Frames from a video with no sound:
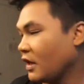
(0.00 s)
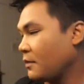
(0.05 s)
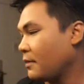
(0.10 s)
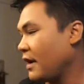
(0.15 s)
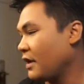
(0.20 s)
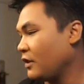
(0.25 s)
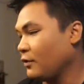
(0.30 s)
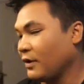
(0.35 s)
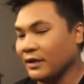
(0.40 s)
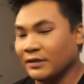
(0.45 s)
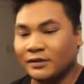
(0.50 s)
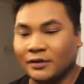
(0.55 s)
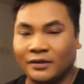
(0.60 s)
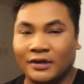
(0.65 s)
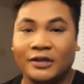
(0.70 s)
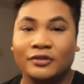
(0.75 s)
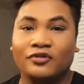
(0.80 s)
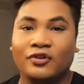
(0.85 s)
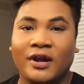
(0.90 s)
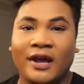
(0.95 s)
By the way, so
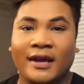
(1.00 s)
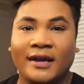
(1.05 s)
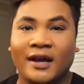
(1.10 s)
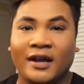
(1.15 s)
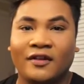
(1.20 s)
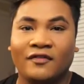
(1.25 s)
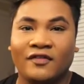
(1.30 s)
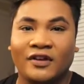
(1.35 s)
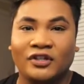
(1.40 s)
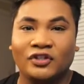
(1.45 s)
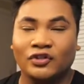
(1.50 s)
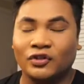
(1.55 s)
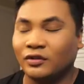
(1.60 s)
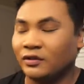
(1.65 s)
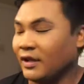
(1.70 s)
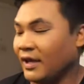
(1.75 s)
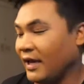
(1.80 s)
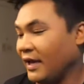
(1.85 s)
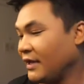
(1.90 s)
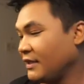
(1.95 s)
yesterday I got a
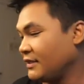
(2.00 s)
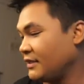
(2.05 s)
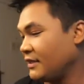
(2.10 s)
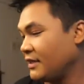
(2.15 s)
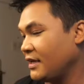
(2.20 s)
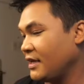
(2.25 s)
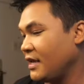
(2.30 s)
facial at